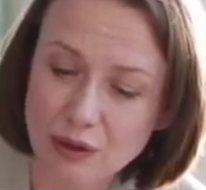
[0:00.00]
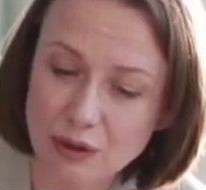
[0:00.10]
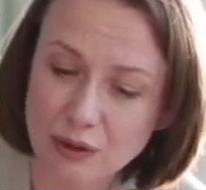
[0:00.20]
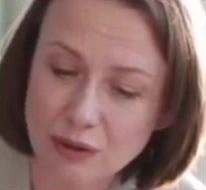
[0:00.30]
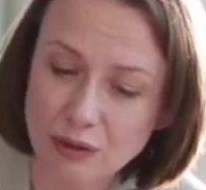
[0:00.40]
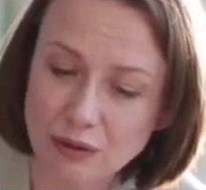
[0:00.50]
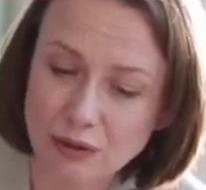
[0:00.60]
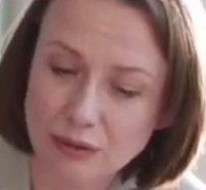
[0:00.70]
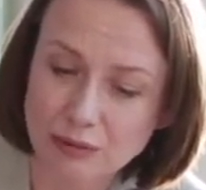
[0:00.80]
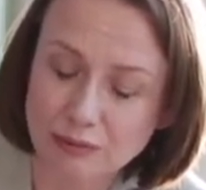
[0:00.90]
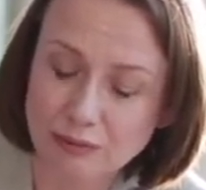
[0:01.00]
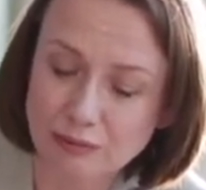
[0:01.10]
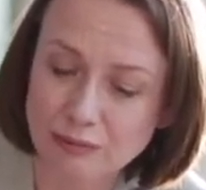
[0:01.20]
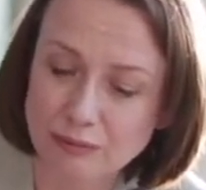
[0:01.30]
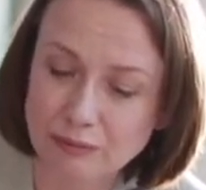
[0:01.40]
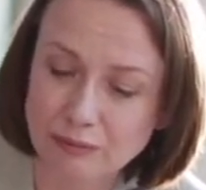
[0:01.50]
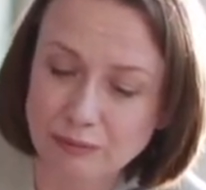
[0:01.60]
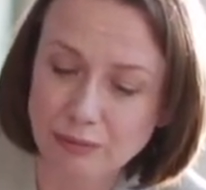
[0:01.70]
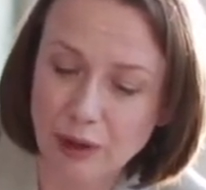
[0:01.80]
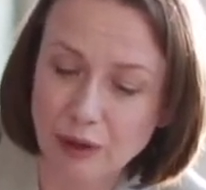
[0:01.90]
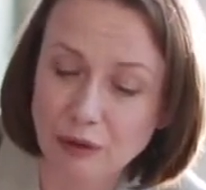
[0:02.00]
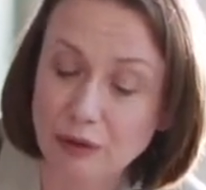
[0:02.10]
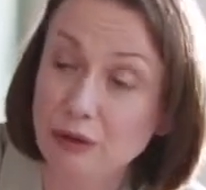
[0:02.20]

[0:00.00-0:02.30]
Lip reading: The person acting on your behalf can be